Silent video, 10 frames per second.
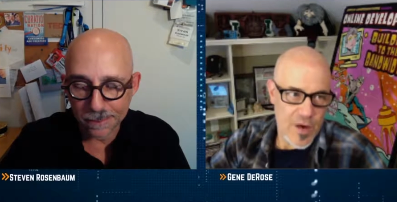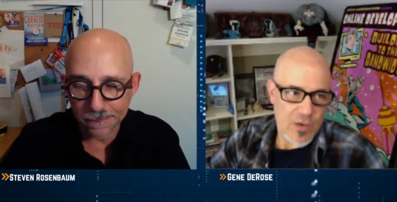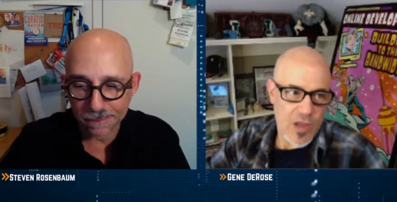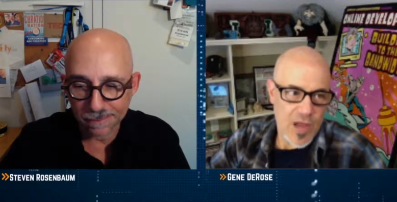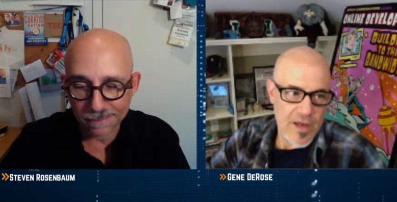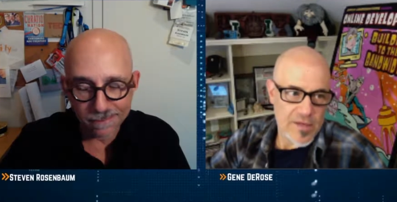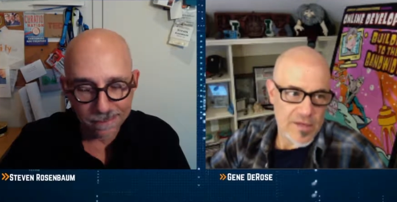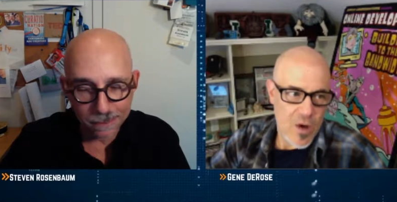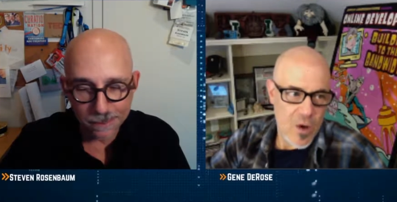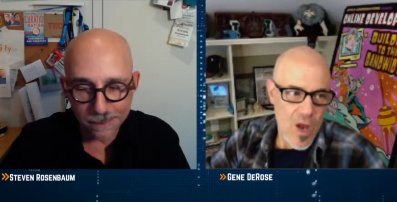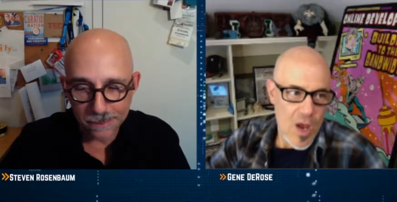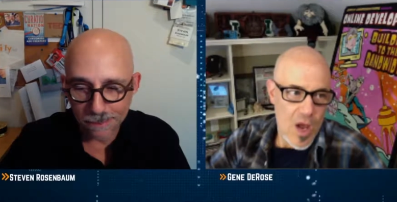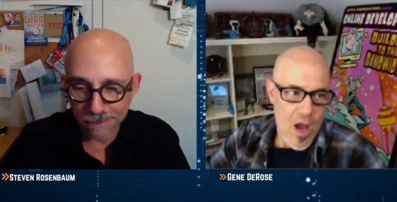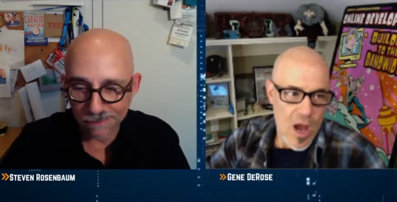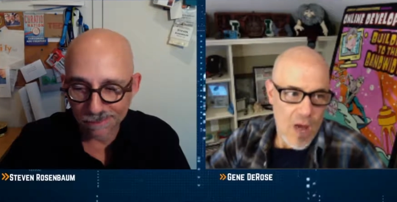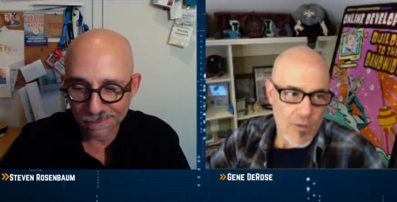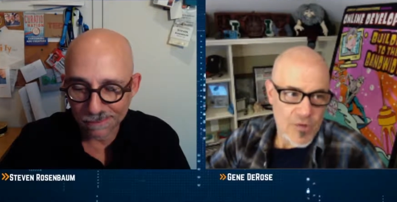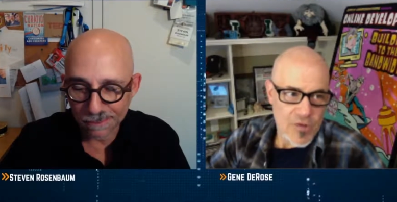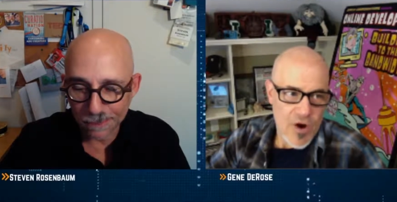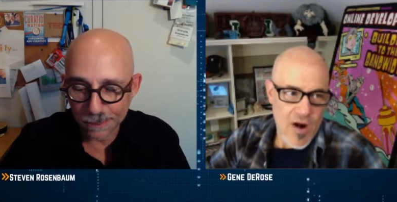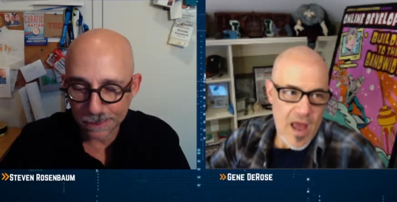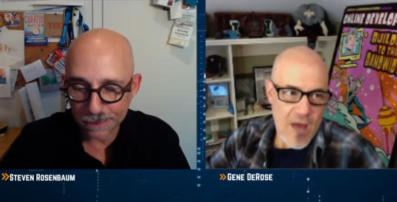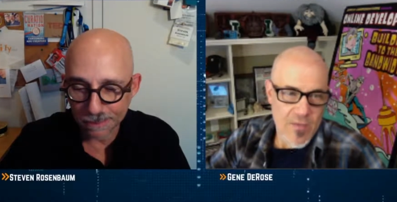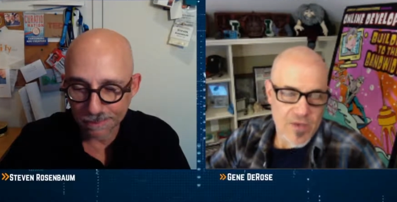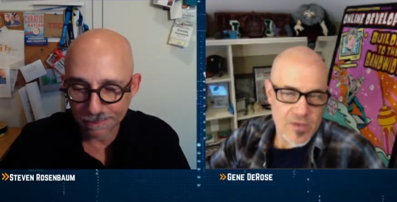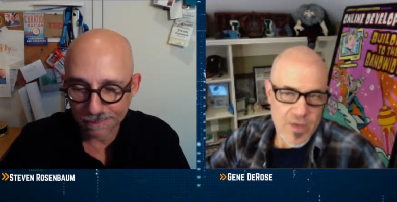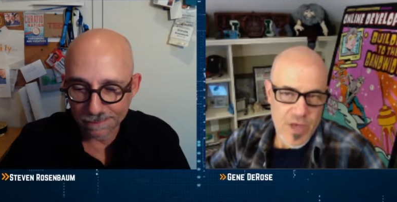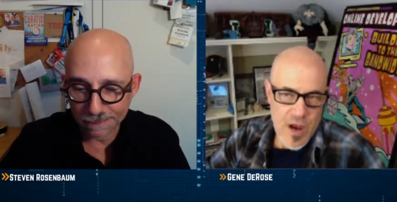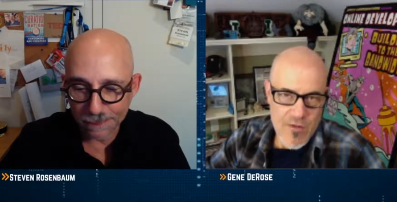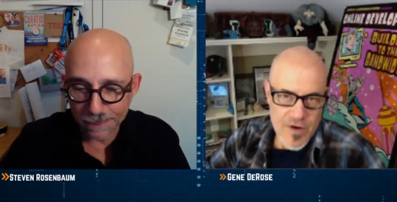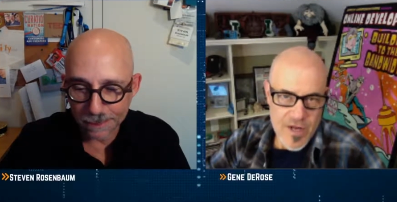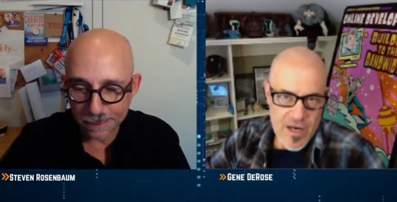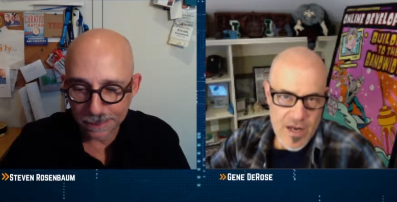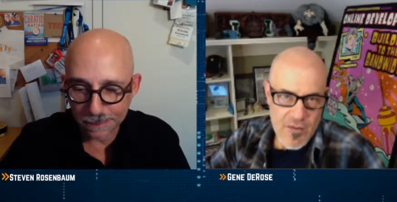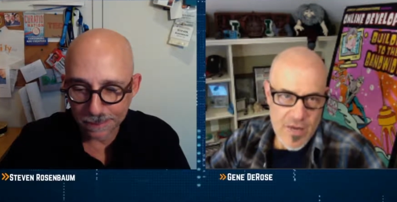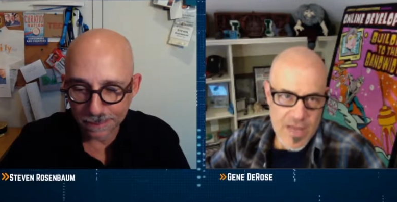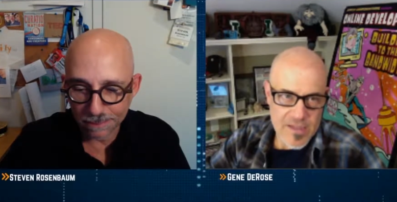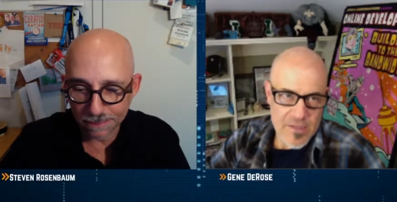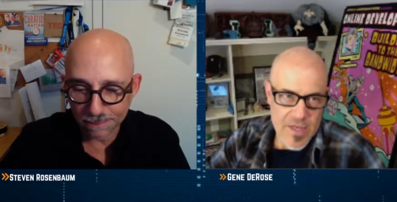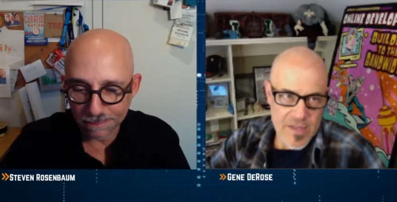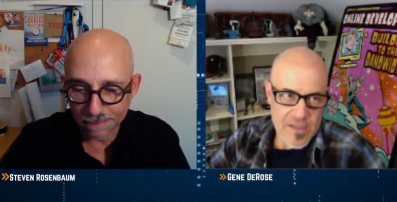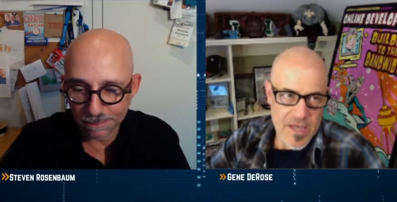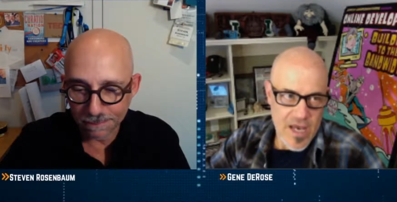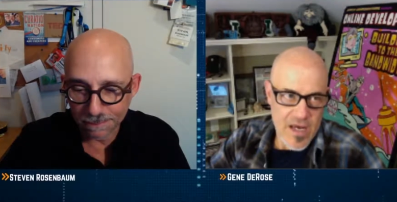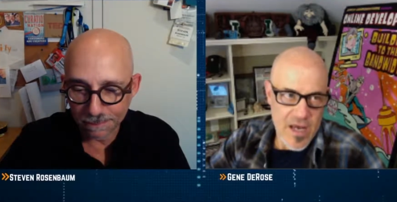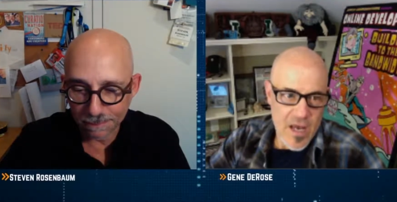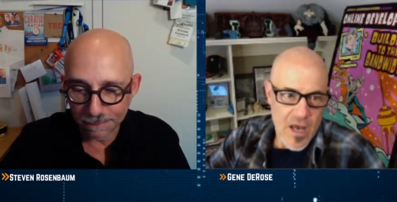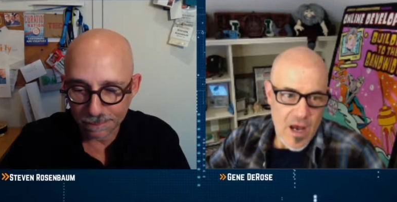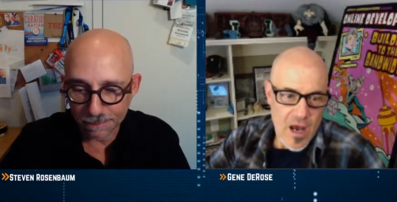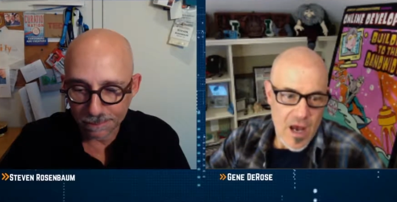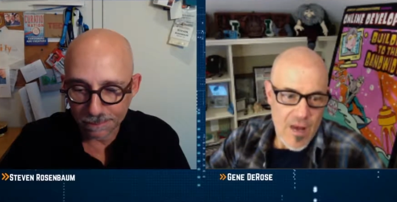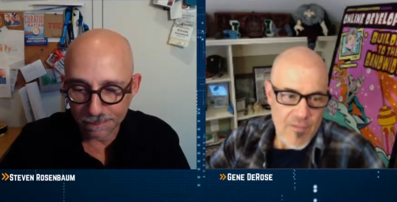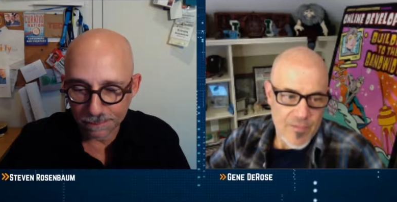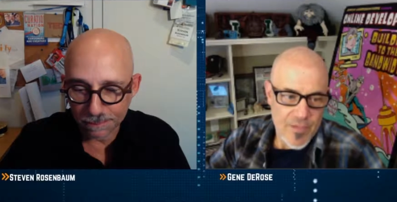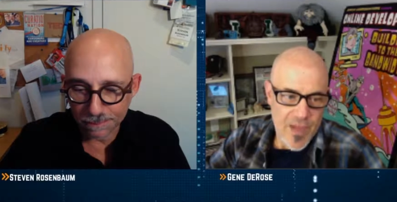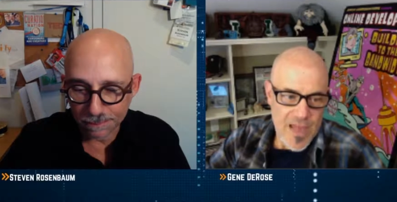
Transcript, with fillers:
Speaker 1: like. So uh, we'll start out because we covered it and we had some insight um, last week.